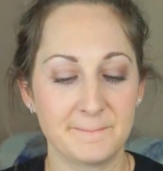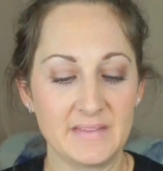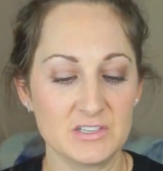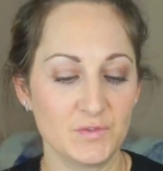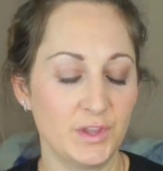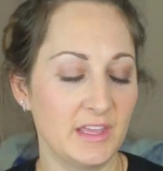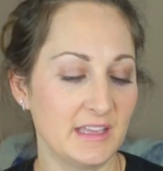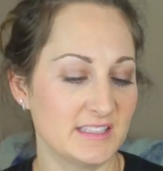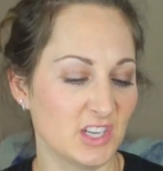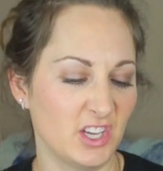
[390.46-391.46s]
I just feel
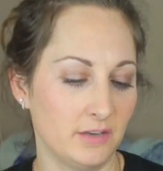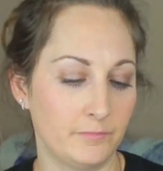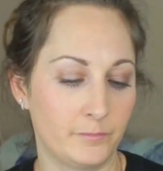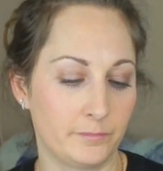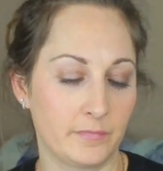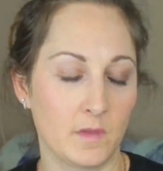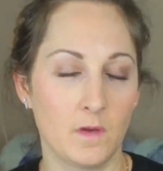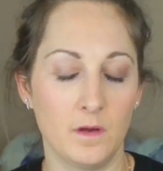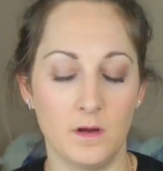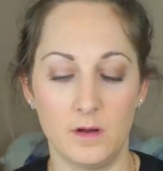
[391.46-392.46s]
like it's a good
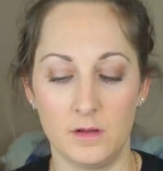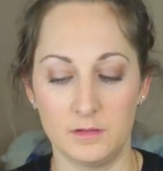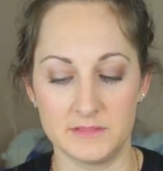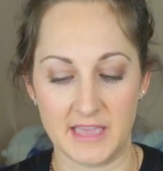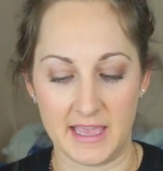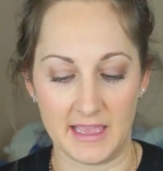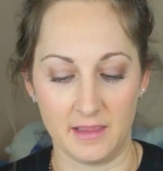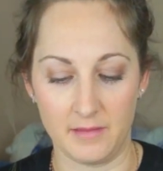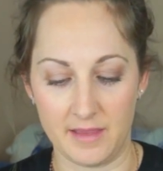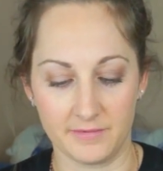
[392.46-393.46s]
all
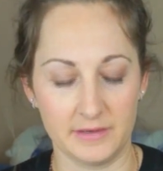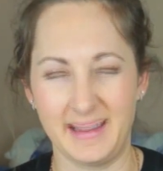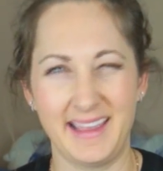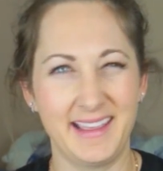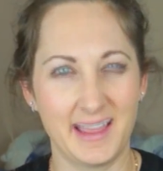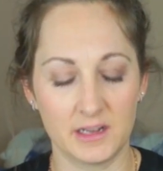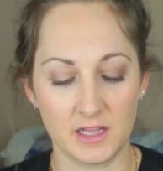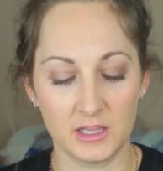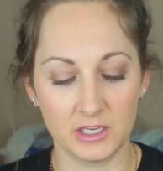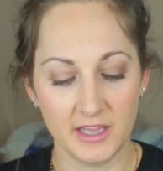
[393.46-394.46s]
day, every day kind of
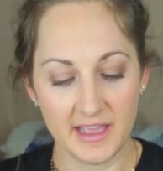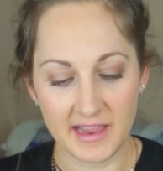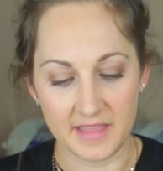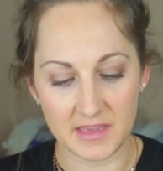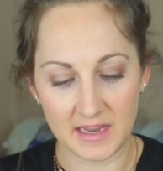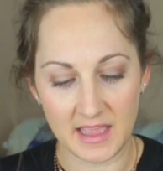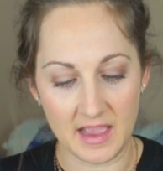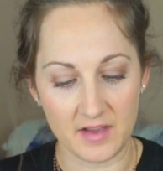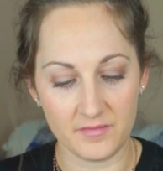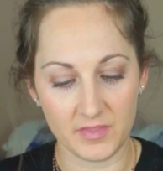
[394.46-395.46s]
color. And then I
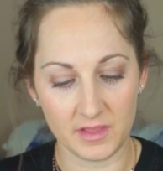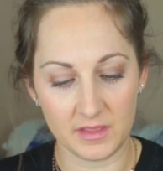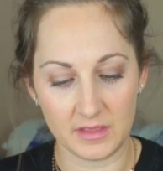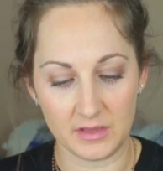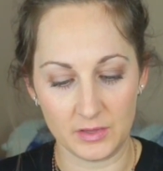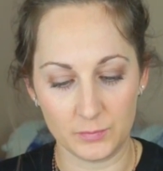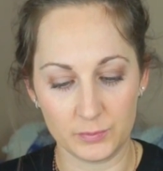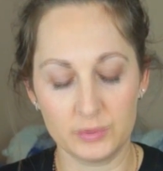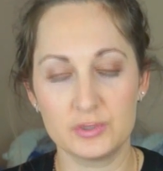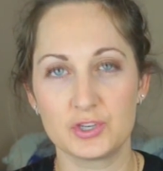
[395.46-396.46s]
have the
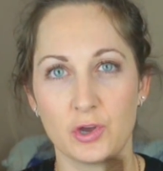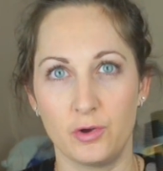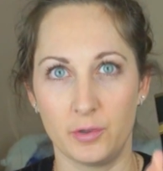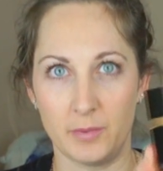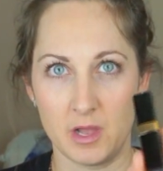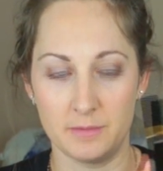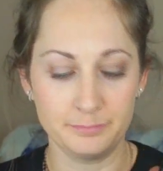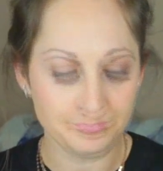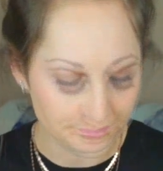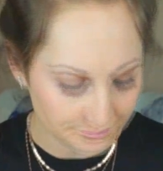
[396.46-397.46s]
Rouge Coco Baume,